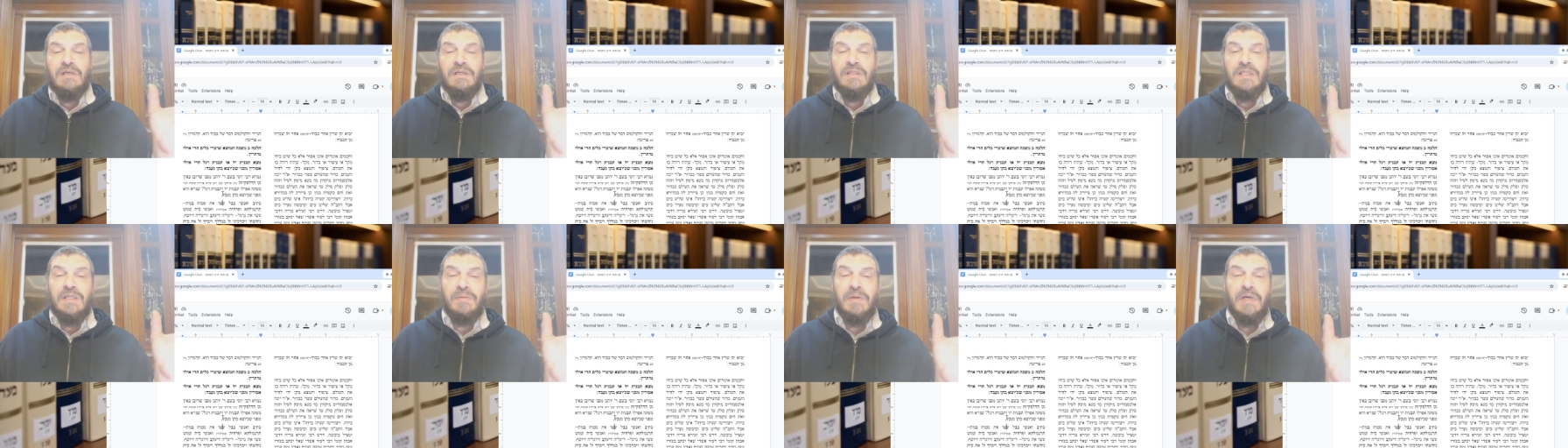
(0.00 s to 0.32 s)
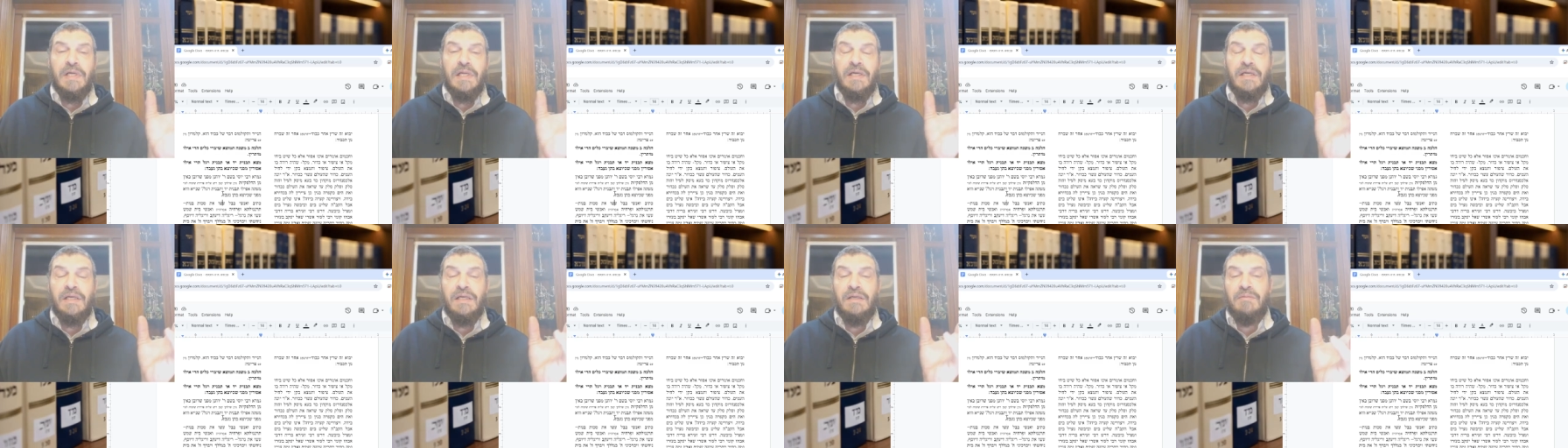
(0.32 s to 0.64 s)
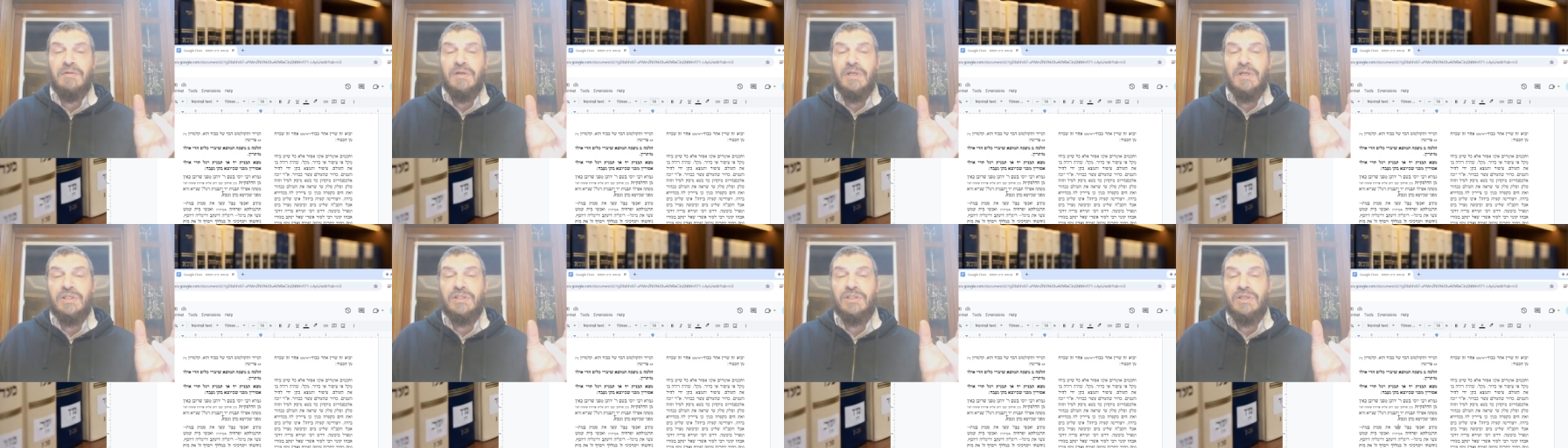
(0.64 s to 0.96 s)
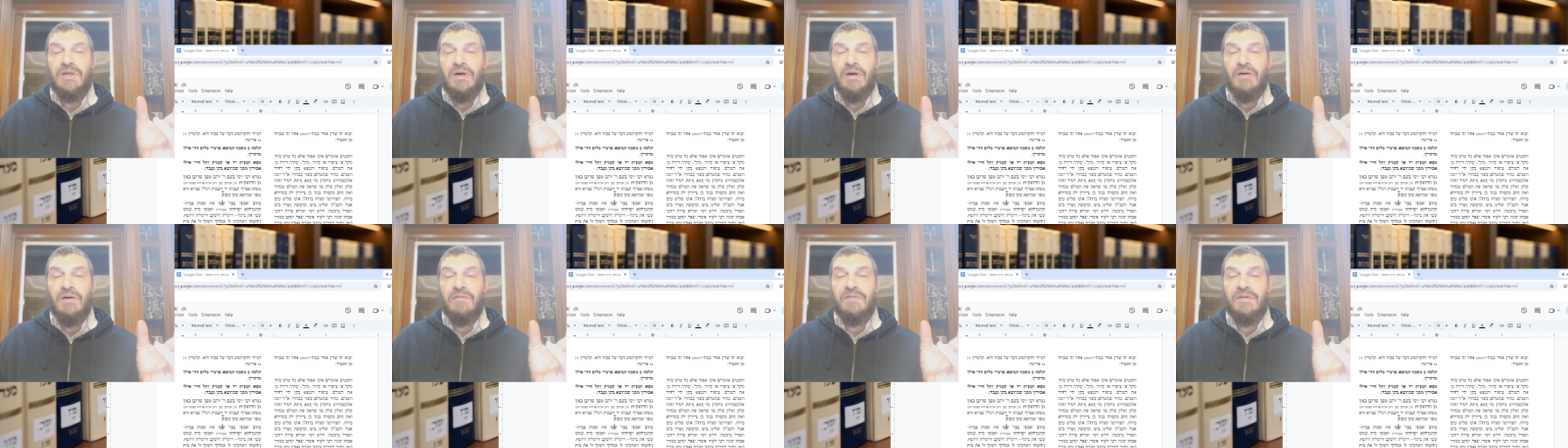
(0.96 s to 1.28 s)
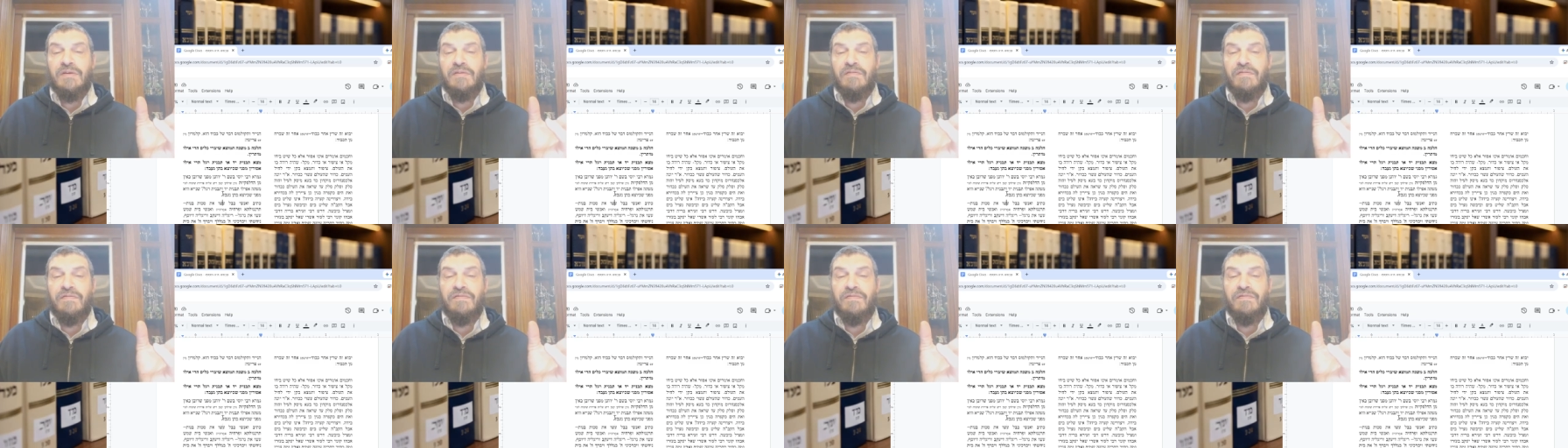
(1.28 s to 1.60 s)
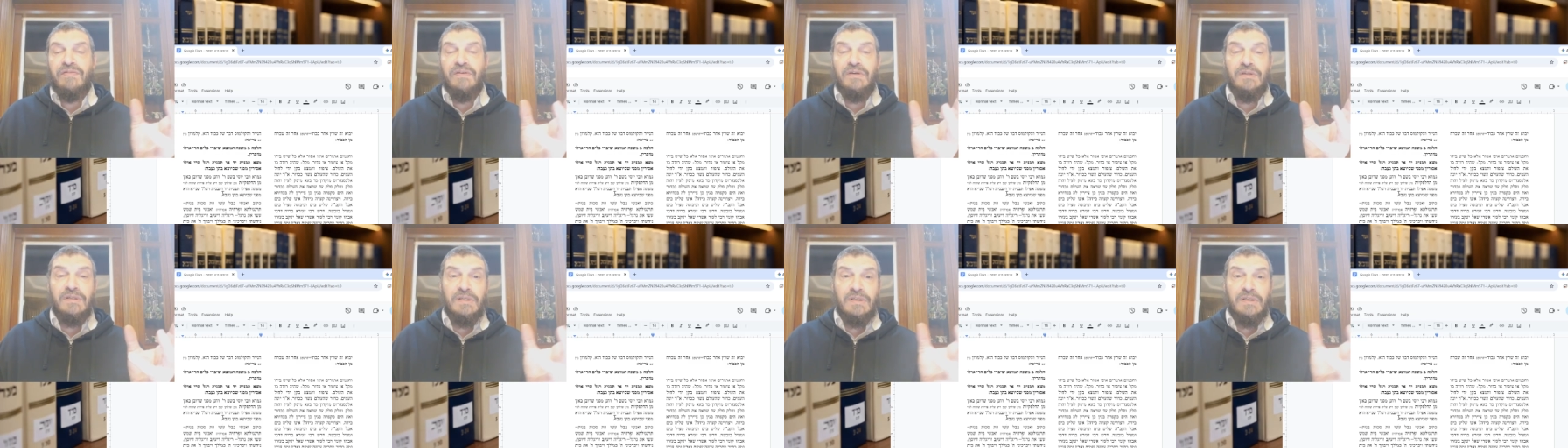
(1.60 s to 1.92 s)
They made an image of the
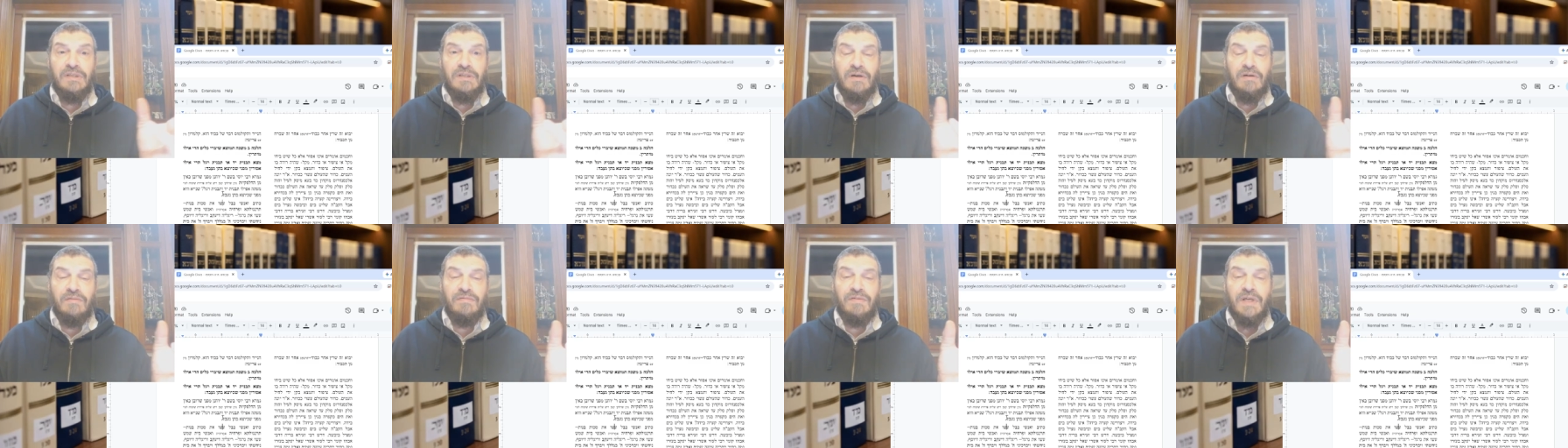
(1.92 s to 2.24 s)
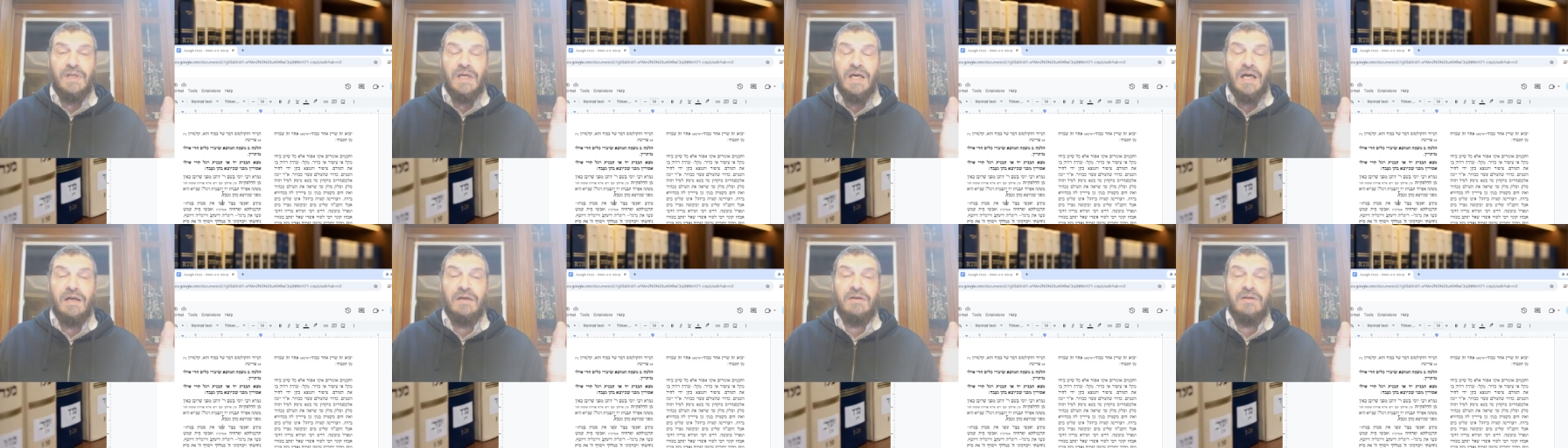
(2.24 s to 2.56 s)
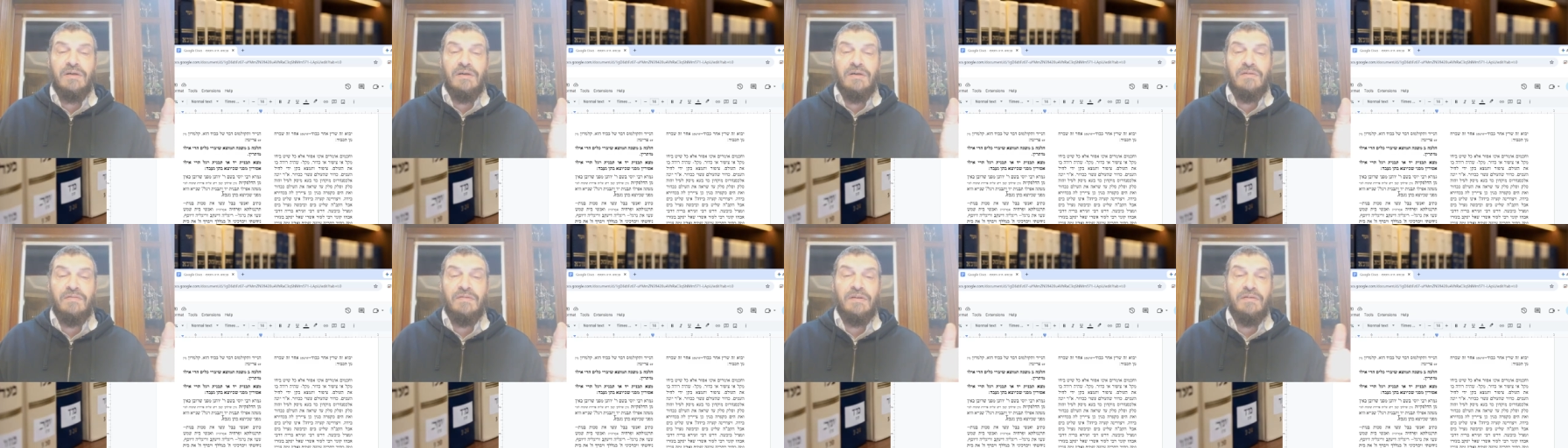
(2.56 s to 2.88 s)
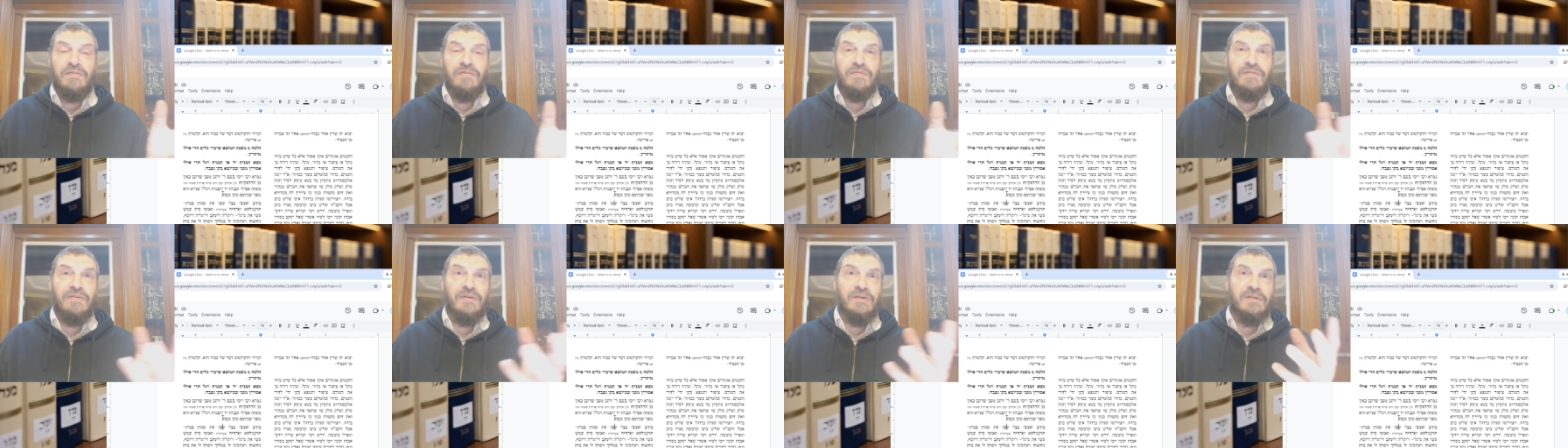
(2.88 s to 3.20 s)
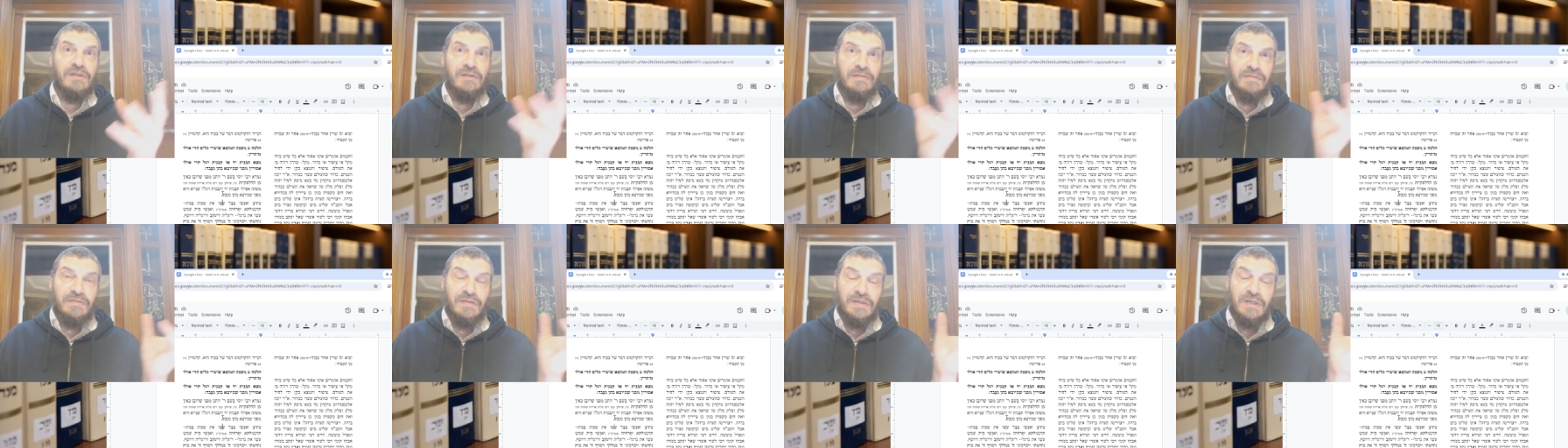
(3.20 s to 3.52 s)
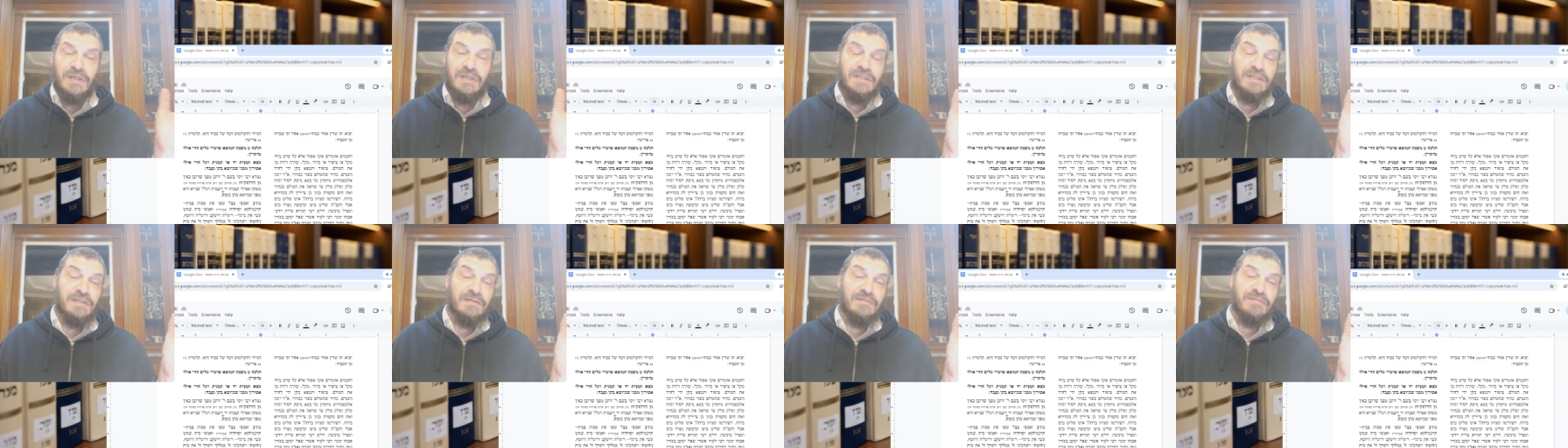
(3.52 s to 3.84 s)
foot of Yaakov and the foot of
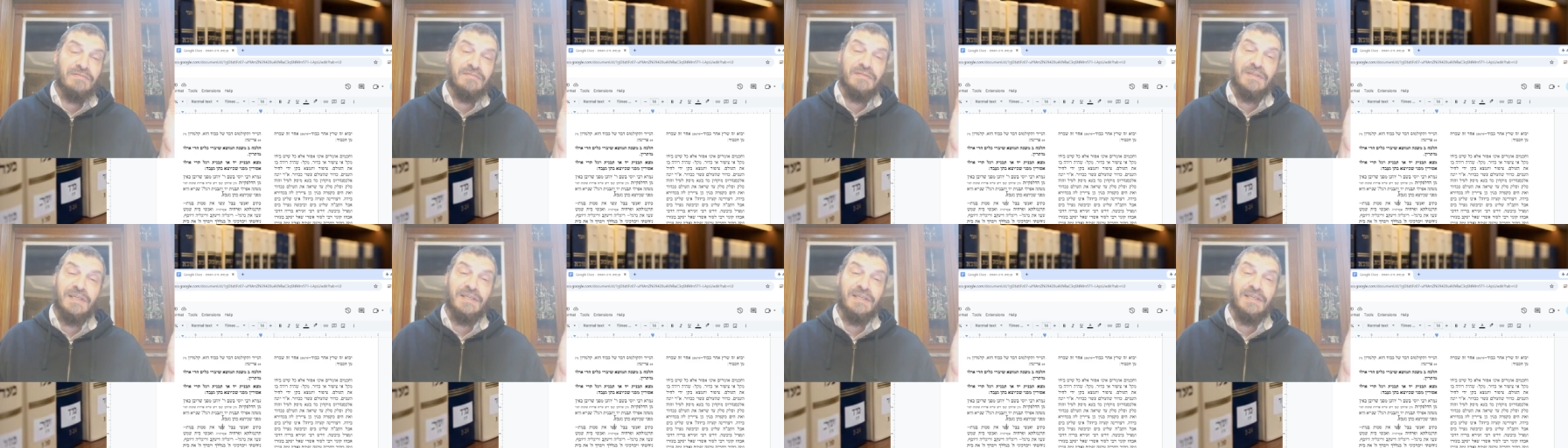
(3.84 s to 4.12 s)
Yosef.